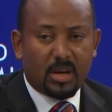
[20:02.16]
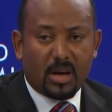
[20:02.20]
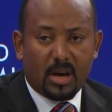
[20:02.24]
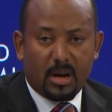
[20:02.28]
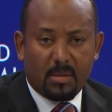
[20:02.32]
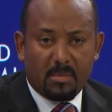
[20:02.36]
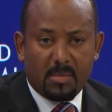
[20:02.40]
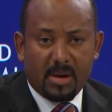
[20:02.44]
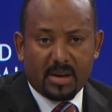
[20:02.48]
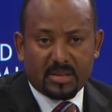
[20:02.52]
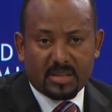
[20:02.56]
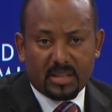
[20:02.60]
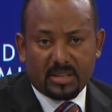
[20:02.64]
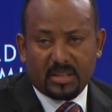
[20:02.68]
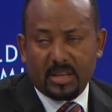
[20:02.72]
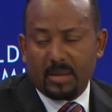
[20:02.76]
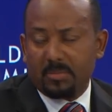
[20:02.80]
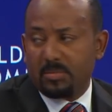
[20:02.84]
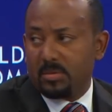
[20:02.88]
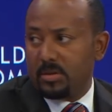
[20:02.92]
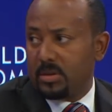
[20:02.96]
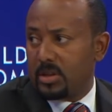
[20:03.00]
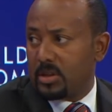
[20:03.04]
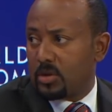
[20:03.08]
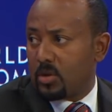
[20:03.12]
among
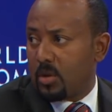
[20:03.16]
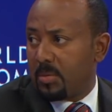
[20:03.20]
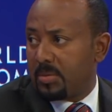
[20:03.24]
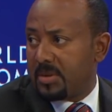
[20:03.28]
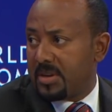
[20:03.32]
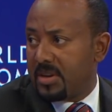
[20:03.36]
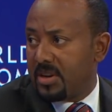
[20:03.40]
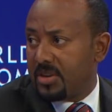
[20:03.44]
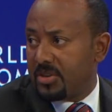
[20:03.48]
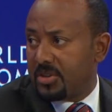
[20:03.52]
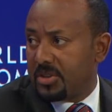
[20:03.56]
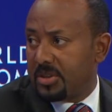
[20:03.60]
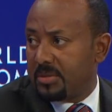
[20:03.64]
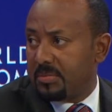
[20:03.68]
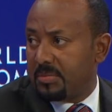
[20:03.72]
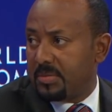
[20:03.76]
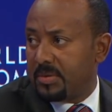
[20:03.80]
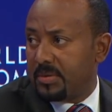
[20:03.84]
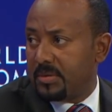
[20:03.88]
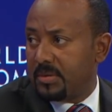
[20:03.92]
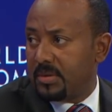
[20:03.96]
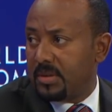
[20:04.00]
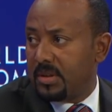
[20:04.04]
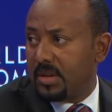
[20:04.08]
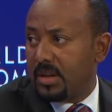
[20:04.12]
the top leadership.
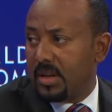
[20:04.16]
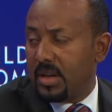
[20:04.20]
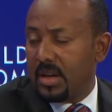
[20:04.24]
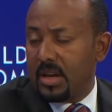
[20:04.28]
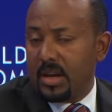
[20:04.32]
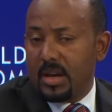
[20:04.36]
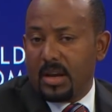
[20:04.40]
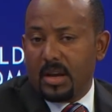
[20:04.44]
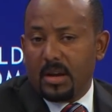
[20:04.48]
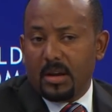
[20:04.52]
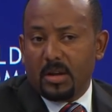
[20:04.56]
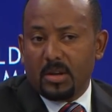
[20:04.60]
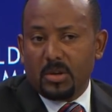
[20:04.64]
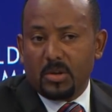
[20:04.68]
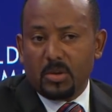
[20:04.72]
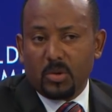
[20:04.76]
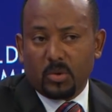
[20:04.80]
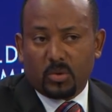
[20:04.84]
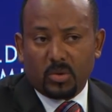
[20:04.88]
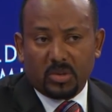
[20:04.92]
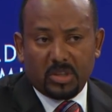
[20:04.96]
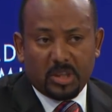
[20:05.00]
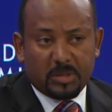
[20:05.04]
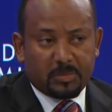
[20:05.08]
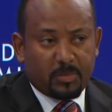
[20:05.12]
Due
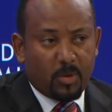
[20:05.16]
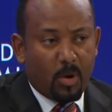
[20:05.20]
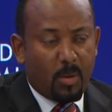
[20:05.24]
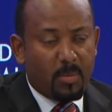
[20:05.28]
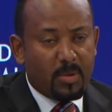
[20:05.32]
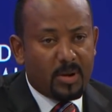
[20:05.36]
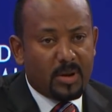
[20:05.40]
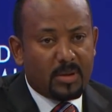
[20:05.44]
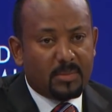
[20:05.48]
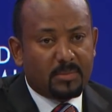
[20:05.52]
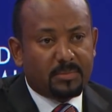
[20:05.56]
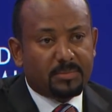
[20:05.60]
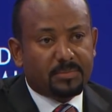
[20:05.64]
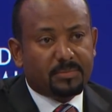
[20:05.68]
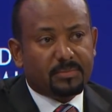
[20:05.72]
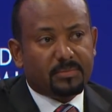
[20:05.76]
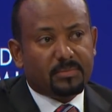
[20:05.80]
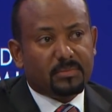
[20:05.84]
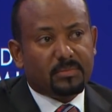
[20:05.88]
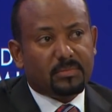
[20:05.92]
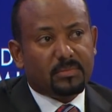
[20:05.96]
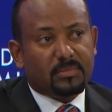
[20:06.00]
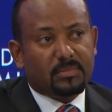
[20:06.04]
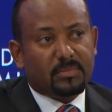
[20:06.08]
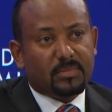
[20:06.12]
to this problem,
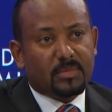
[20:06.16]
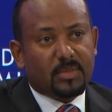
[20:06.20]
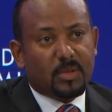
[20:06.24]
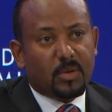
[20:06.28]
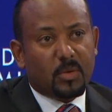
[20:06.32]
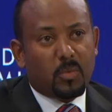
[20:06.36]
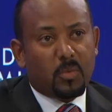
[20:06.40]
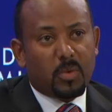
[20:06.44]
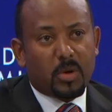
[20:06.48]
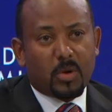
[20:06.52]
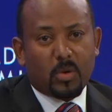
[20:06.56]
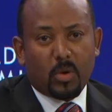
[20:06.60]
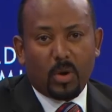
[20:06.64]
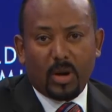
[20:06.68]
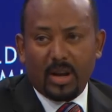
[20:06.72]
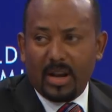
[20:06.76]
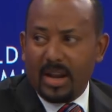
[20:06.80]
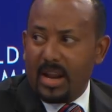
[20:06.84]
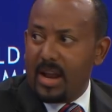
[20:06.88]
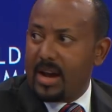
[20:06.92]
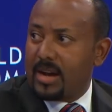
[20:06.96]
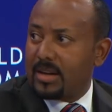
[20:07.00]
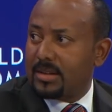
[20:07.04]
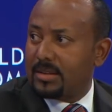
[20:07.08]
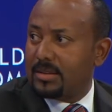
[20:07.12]
we
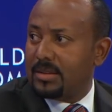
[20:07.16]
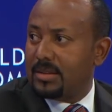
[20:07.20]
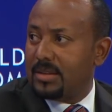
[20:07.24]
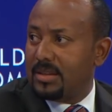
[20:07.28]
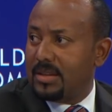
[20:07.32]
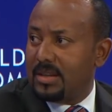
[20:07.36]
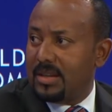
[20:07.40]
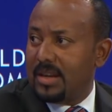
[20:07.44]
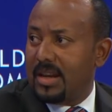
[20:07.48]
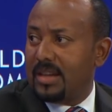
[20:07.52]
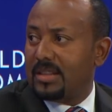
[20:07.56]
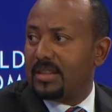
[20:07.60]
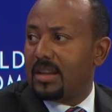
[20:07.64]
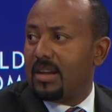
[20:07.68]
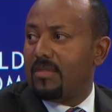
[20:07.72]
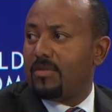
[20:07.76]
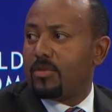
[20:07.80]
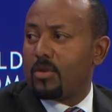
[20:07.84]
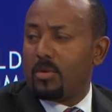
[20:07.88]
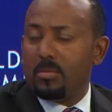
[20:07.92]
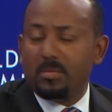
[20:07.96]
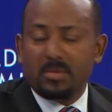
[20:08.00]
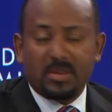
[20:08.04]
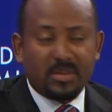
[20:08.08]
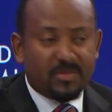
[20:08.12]
collect data
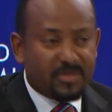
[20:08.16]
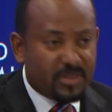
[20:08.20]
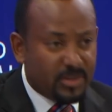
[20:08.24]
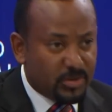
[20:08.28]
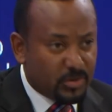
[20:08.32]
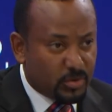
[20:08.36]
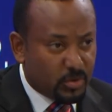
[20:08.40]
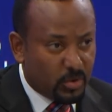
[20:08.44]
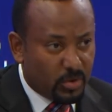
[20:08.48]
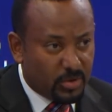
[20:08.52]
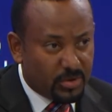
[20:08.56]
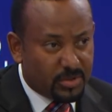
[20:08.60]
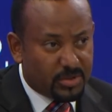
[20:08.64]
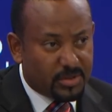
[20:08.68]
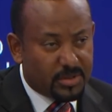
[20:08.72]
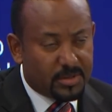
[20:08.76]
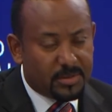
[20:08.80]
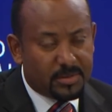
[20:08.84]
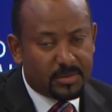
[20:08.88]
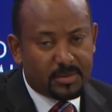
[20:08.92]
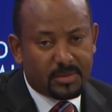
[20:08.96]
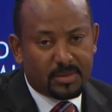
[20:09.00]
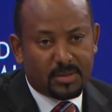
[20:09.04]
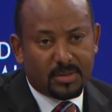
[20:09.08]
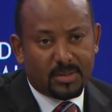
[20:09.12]
from different sources.
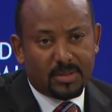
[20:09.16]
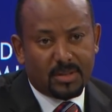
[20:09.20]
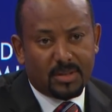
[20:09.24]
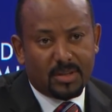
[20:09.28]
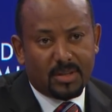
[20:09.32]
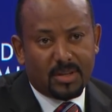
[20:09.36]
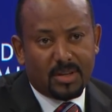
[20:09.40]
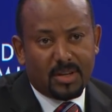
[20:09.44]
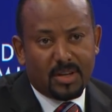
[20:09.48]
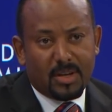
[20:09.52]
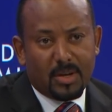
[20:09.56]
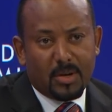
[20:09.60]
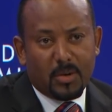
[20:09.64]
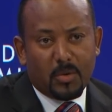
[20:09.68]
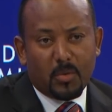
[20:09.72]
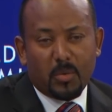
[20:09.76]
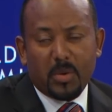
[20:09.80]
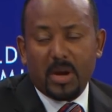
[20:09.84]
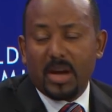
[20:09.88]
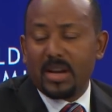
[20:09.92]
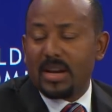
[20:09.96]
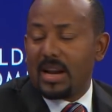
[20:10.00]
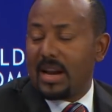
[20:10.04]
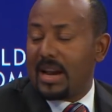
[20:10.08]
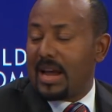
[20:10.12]
We
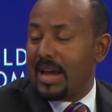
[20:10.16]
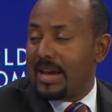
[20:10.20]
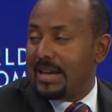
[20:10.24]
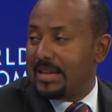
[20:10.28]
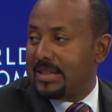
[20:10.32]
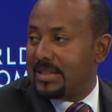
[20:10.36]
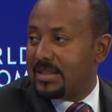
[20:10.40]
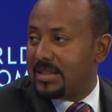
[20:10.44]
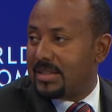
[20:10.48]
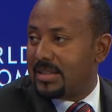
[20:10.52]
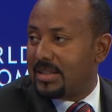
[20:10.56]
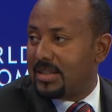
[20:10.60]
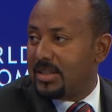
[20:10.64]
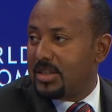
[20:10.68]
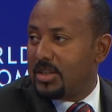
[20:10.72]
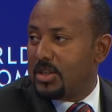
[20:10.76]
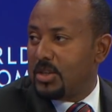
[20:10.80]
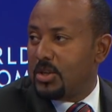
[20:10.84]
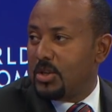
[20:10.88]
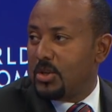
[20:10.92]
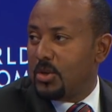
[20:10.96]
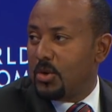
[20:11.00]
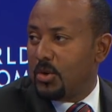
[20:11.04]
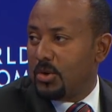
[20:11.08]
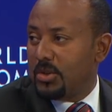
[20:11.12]
analyze
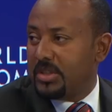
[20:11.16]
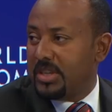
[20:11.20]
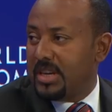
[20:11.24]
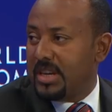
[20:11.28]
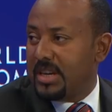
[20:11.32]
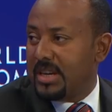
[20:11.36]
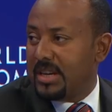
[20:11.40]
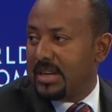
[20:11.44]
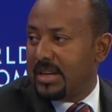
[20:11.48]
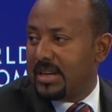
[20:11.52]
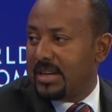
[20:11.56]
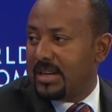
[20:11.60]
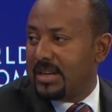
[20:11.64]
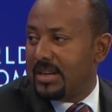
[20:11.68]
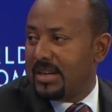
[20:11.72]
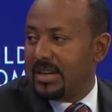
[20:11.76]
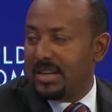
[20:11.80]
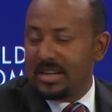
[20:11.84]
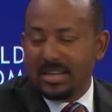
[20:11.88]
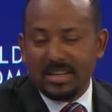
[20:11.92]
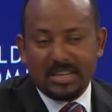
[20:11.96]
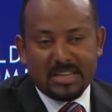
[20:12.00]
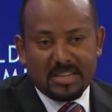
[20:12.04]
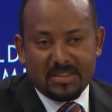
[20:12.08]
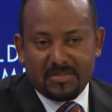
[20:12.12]
using
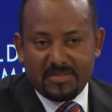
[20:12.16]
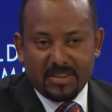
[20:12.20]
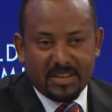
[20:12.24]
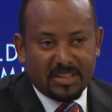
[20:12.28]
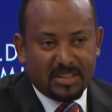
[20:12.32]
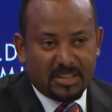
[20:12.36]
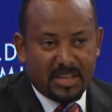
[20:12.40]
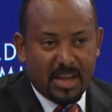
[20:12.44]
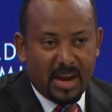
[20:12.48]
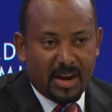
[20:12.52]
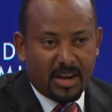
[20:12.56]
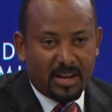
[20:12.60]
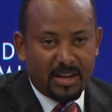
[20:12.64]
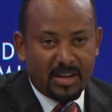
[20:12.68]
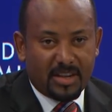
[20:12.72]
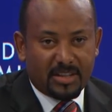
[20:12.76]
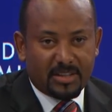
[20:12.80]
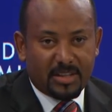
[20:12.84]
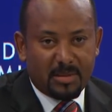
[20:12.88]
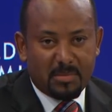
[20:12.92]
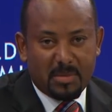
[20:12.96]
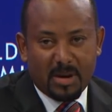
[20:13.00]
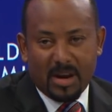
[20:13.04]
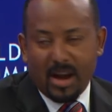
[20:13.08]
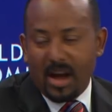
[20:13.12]
different techniques
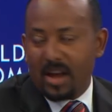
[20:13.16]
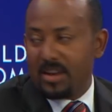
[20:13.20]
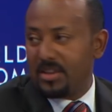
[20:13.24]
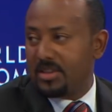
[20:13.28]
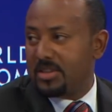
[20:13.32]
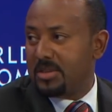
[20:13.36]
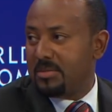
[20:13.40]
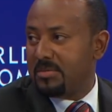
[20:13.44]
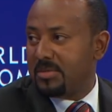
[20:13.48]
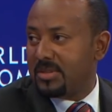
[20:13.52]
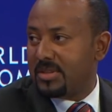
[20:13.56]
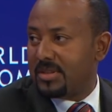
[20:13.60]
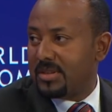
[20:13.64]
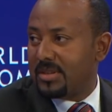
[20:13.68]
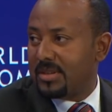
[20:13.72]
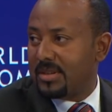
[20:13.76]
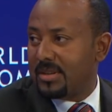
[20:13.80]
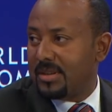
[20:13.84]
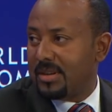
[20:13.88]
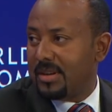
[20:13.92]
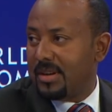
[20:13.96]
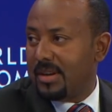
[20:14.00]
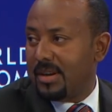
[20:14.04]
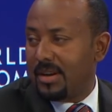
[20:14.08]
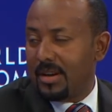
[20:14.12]
and mechanisms.
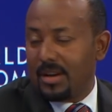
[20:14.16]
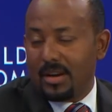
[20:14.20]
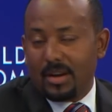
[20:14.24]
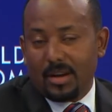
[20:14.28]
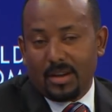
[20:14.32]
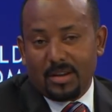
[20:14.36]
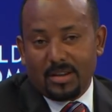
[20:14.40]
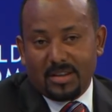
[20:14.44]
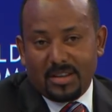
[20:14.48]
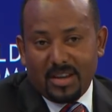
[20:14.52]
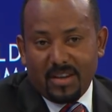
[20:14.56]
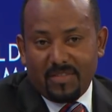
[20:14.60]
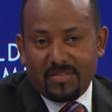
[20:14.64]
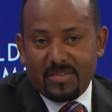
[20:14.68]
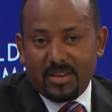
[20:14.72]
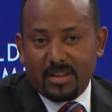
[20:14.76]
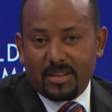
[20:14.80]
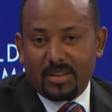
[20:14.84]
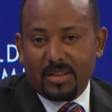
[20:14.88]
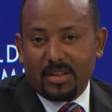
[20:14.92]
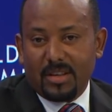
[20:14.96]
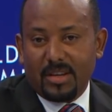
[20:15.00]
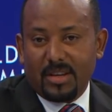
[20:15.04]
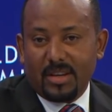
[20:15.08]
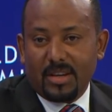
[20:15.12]
And
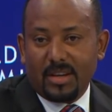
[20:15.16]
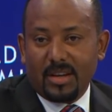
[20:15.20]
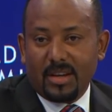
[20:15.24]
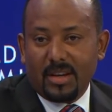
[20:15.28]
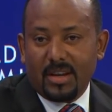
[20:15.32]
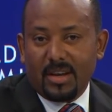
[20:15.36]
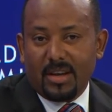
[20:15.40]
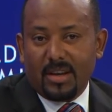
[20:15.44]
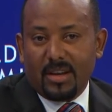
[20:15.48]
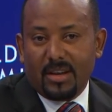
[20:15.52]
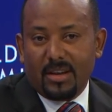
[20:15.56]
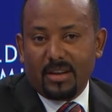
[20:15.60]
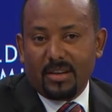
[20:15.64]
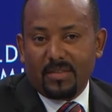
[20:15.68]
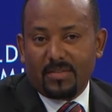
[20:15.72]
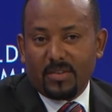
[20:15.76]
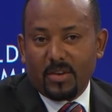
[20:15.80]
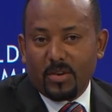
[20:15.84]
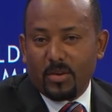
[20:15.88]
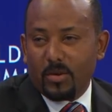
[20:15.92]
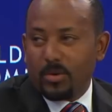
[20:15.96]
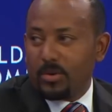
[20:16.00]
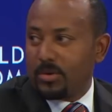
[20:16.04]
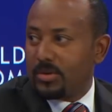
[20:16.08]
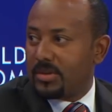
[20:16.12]
definitely, if you
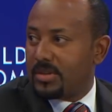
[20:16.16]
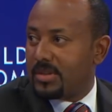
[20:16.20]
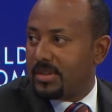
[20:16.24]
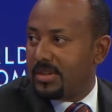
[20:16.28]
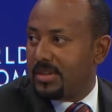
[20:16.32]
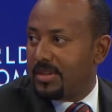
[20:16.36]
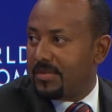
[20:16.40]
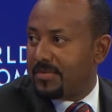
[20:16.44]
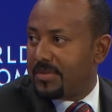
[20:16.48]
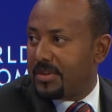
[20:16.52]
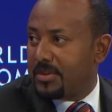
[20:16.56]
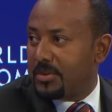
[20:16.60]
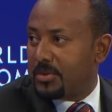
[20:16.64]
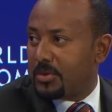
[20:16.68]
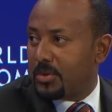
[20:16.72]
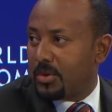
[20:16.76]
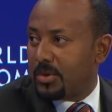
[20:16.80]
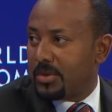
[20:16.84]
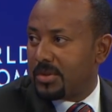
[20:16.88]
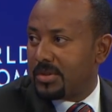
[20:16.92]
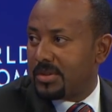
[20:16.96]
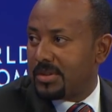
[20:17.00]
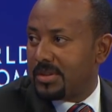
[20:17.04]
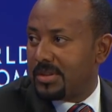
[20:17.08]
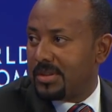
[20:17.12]
use different
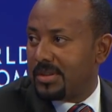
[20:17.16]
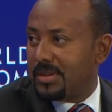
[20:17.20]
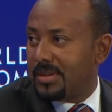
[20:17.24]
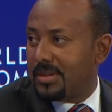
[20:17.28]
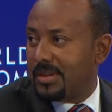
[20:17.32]
sources